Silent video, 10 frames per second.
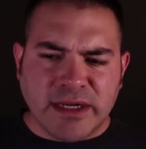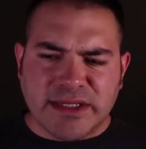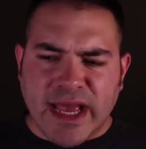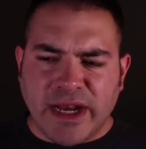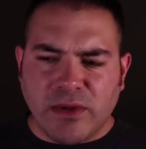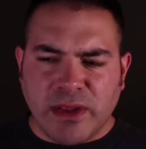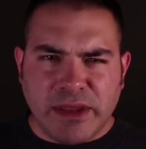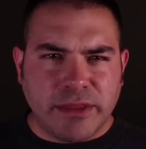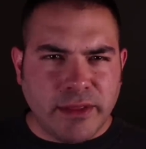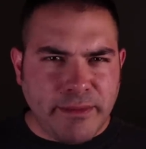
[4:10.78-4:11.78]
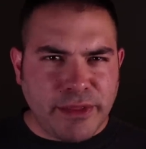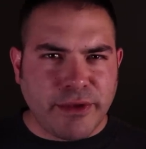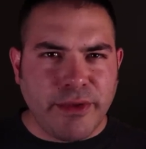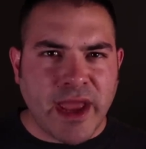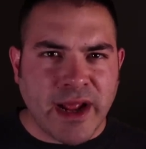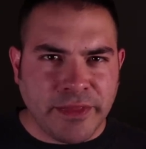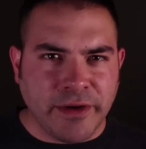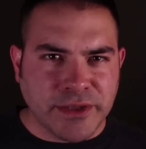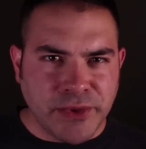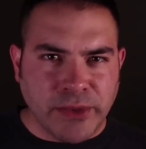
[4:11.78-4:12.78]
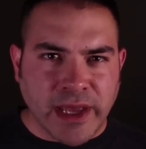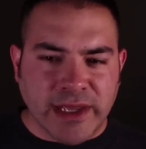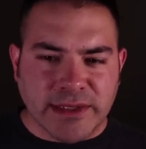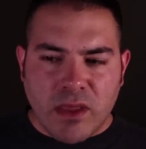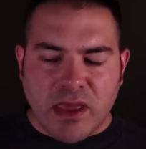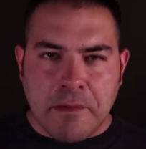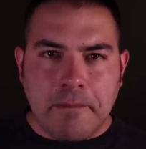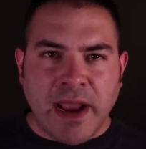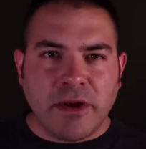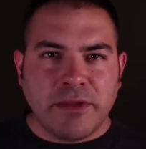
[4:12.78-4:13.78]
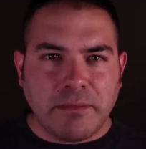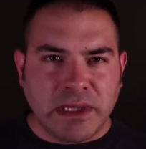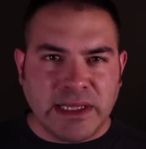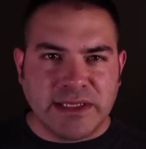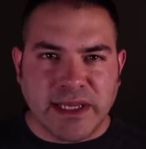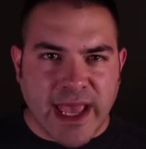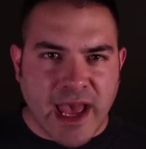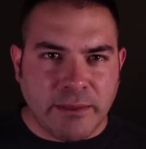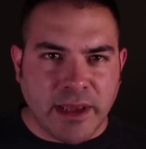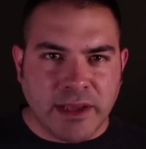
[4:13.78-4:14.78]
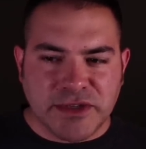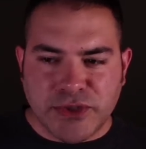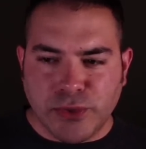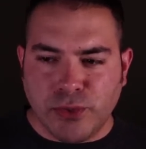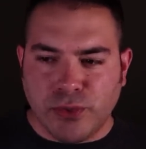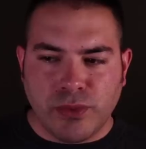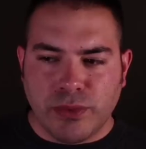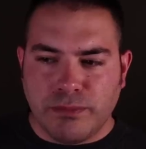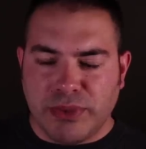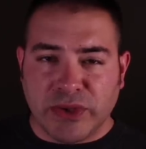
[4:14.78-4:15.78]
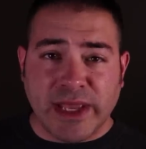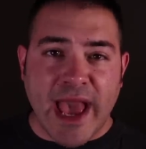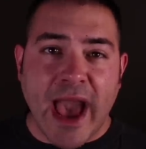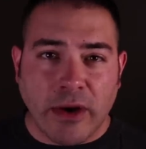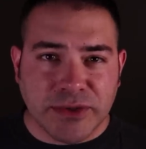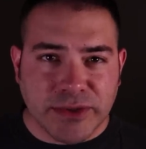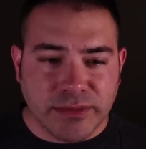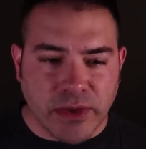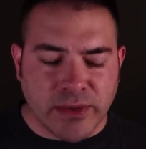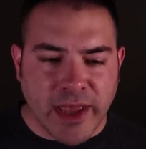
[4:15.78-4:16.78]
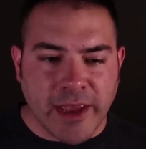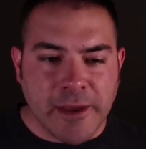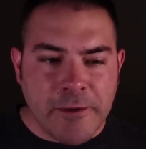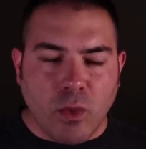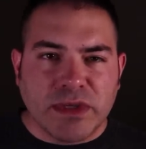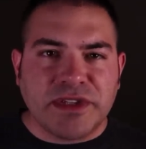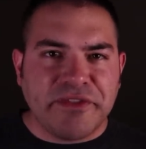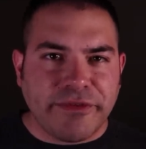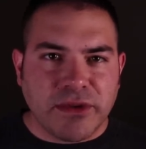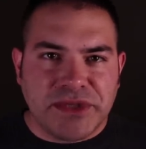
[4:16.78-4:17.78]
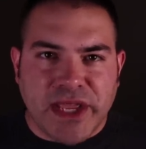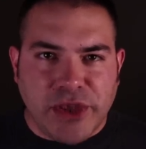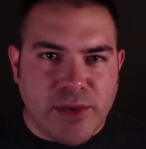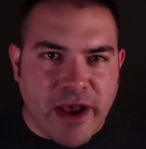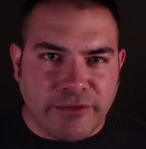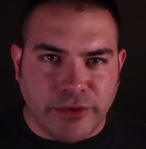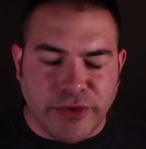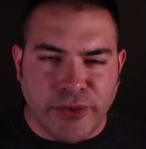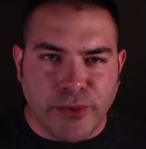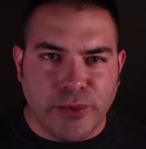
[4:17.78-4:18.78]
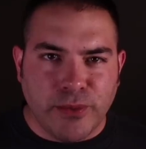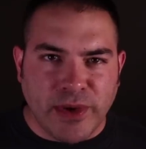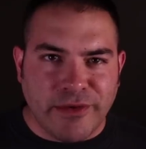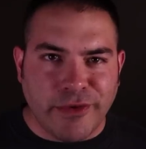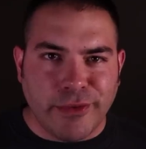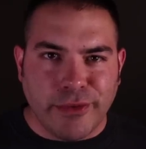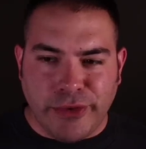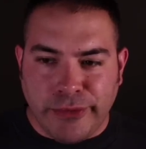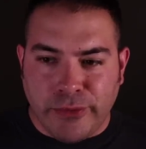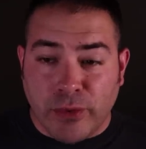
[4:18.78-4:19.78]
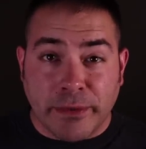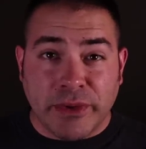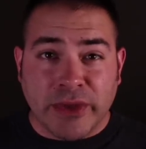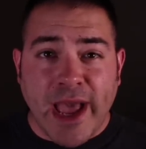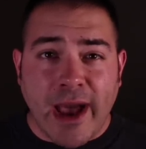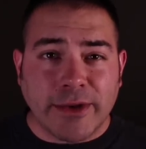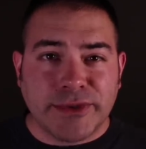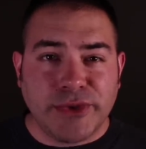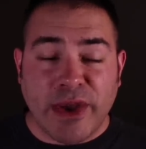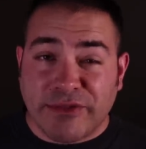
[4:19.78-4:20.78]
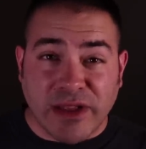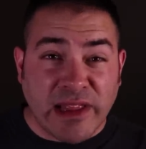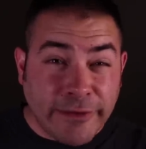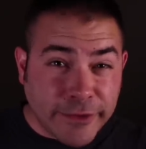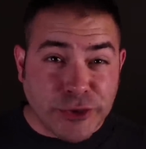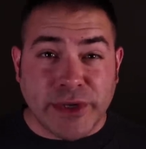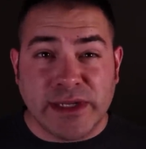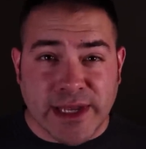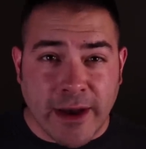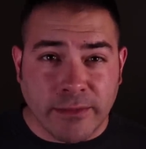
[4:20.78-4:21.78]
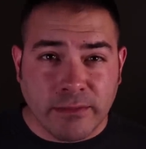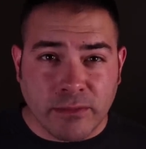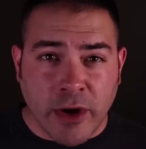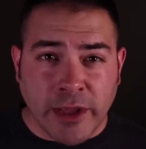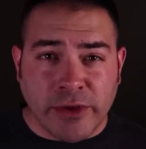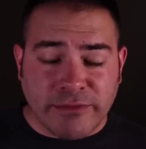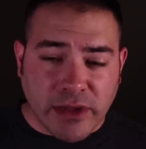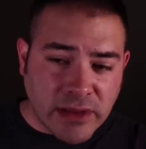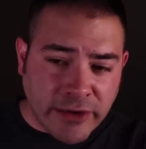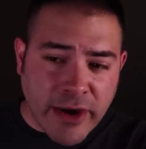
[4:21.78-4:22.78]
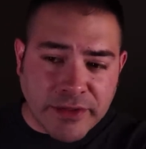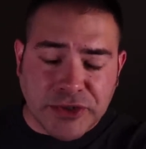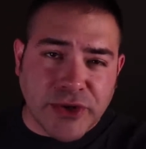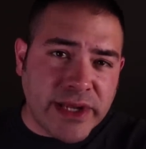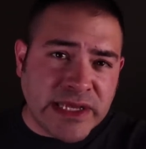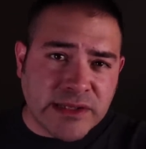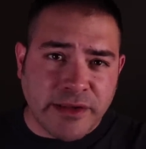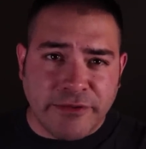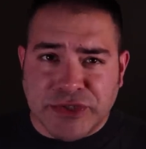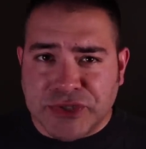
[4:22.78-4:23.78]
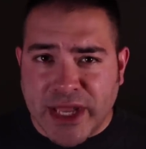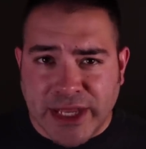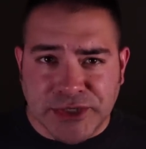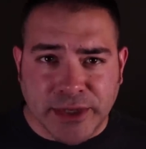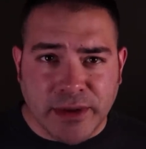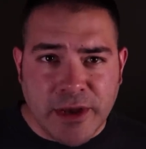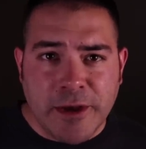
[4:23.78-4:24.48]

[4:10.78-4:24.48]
And on a side note, let me let me throw that out there too, guys. Compare the police academy to building a house, okay? What's the first thing you have to do whenever you want to build a house? You have to clear the trees out, right? You have to clear out the trees and the vegetation.